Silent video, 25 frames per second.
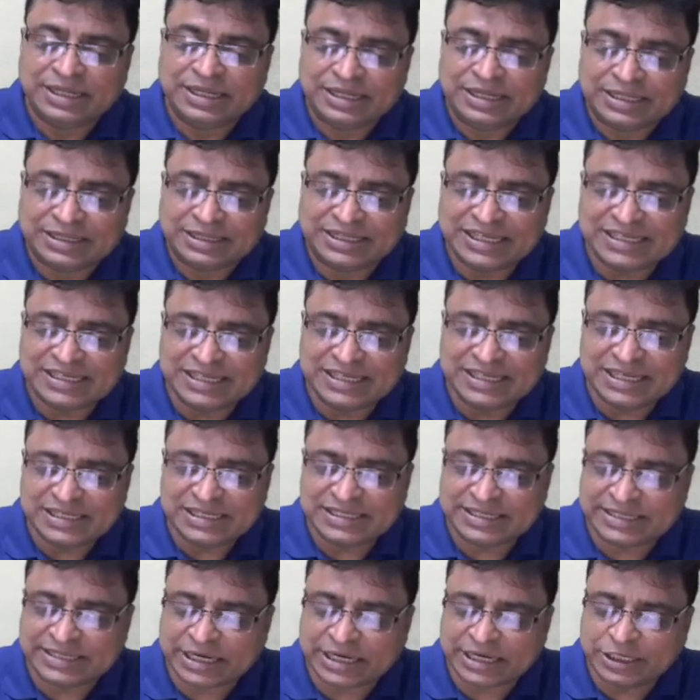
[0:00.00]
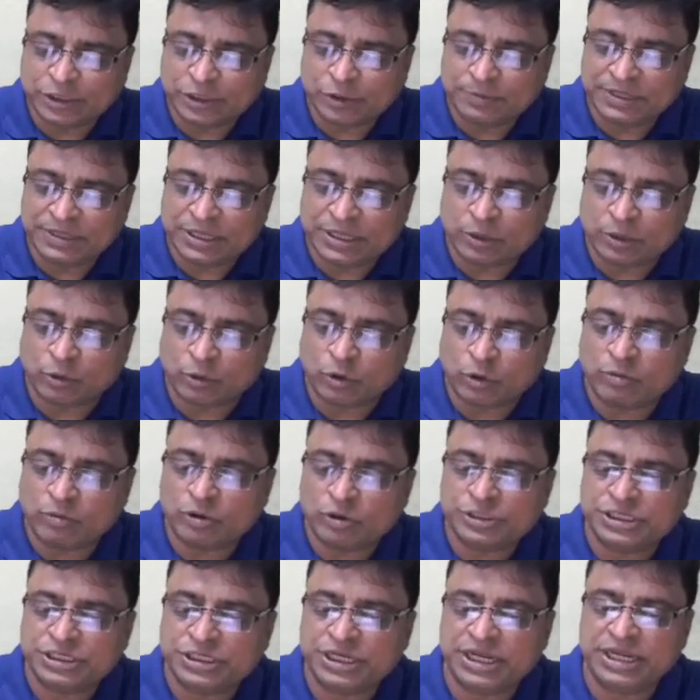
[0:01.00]
This is said to be the
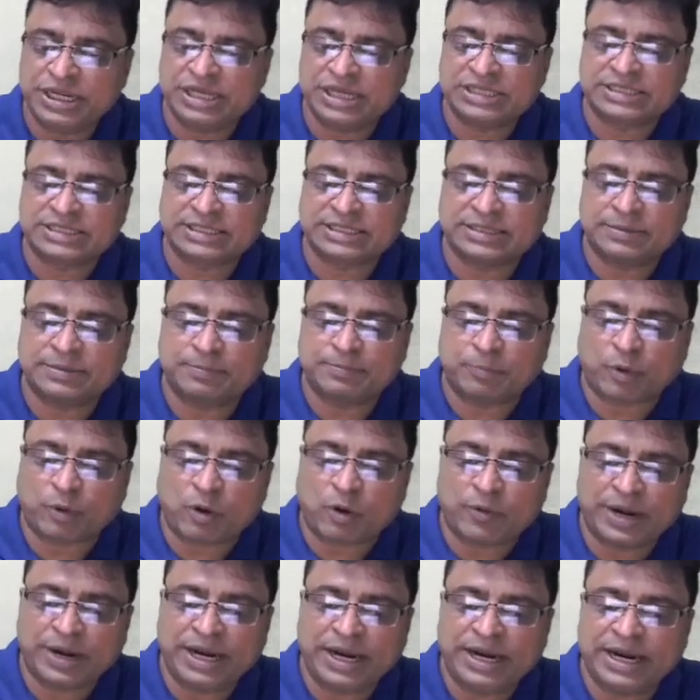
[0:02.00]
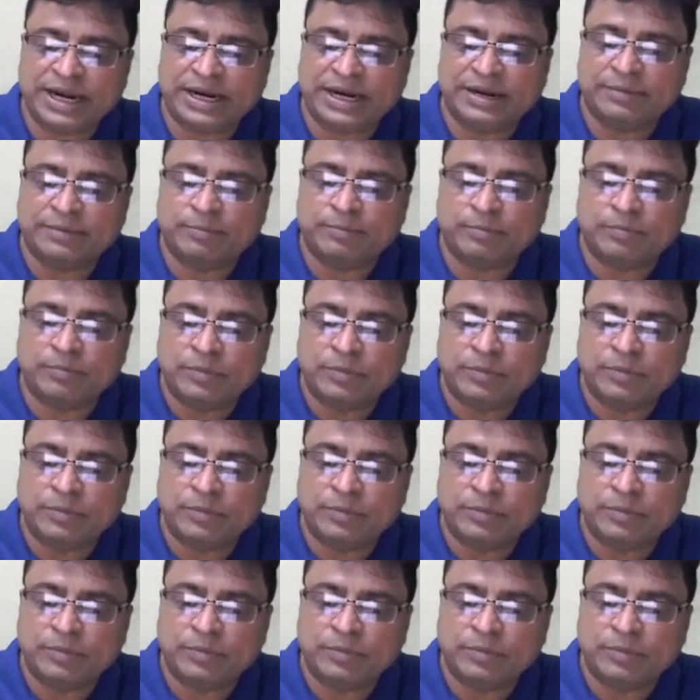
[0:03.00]
homogeneous provided